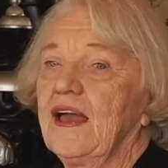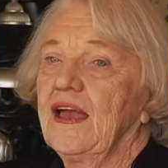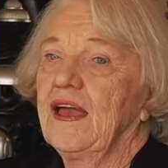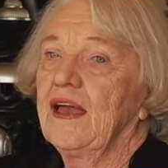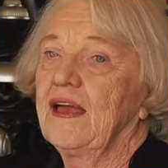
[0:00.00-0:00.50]

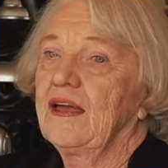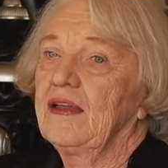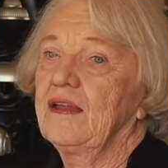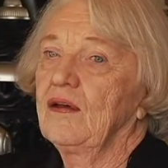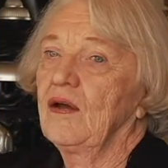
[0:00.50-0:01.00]

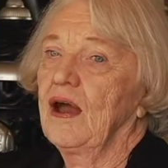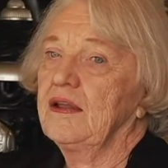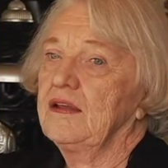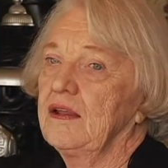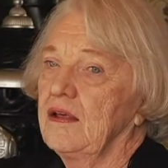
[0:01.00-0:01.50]
And I
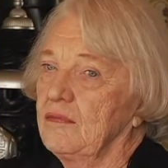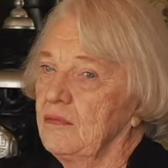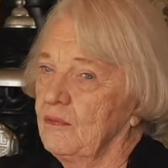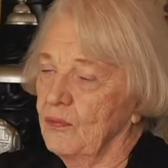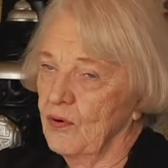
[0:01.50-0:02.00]
did a
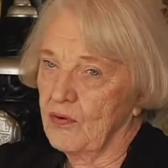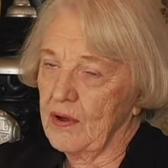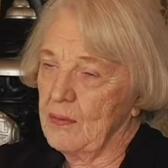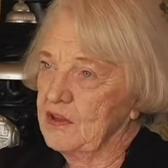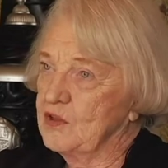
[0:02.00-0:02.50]

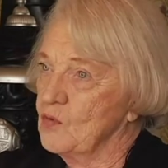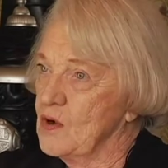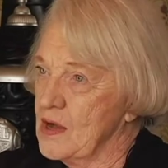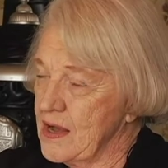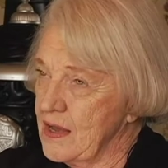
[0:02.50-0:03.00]
program at the
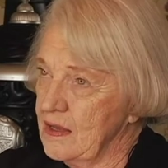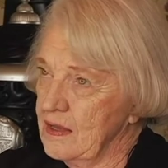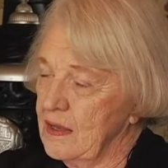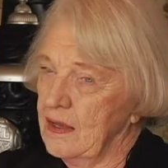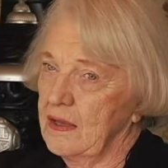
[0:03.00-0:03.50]

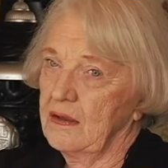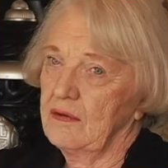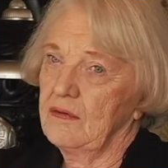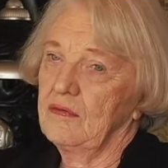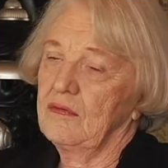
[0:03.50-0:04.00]
Y
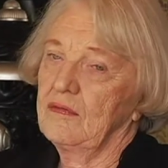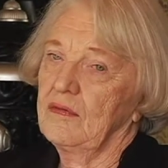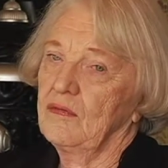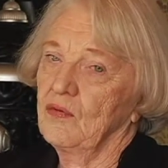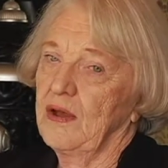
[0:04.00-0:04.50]
and
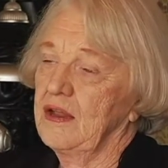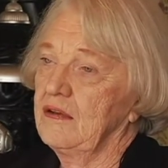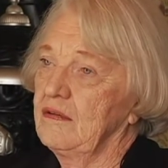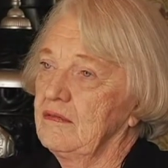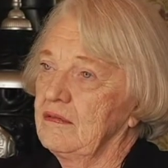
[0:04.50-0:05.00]

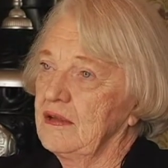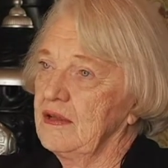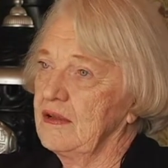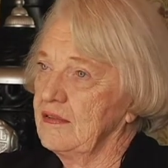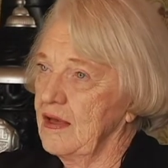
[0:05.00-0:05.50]
read
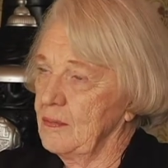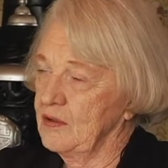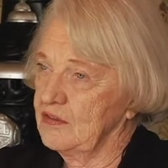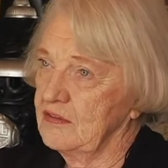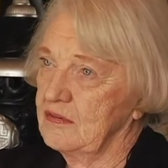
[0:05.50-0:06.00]
Edith
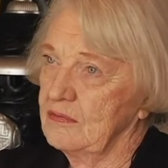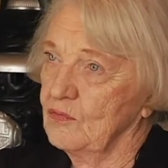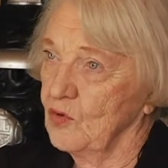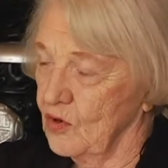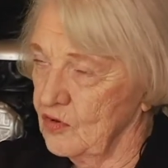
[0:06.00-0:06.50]
Abbott's
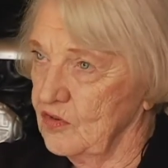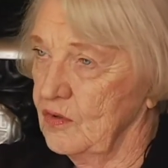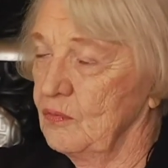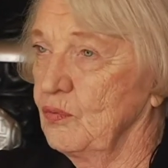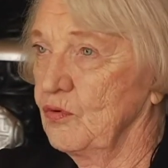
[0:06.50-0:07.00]
works
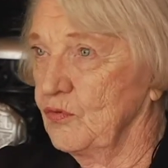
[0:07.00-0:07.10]
and